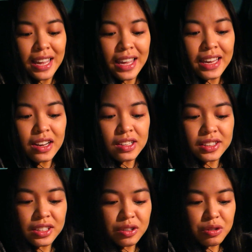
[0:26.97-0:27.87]
And
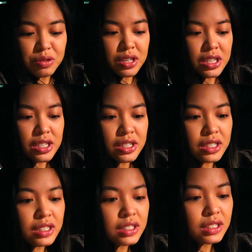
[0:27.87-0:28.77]
also
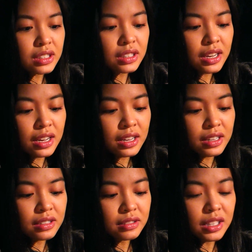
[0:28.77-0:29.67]

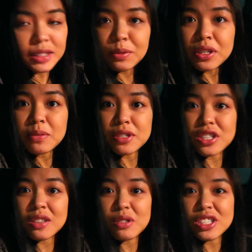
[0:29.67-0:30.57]
yeah that's pretty
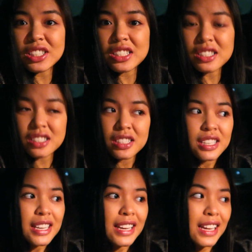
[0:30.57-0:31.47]
much it we're just gonna
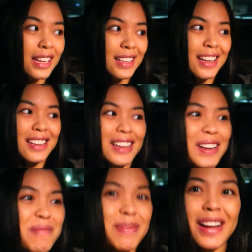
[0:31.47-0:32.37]
eat and
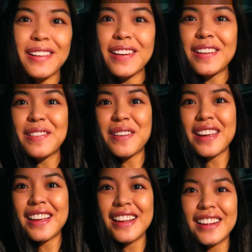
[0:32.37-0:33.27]
then come back right
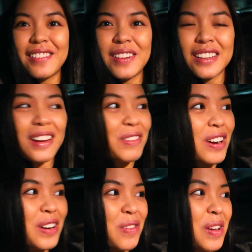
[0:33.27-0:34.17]
away well not
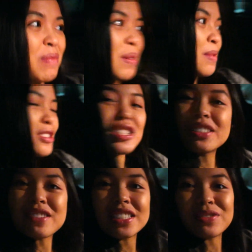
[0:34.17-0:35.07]
right away maybe
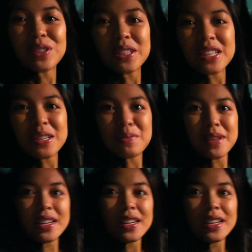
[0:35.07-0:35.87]
just rest for a little yeah.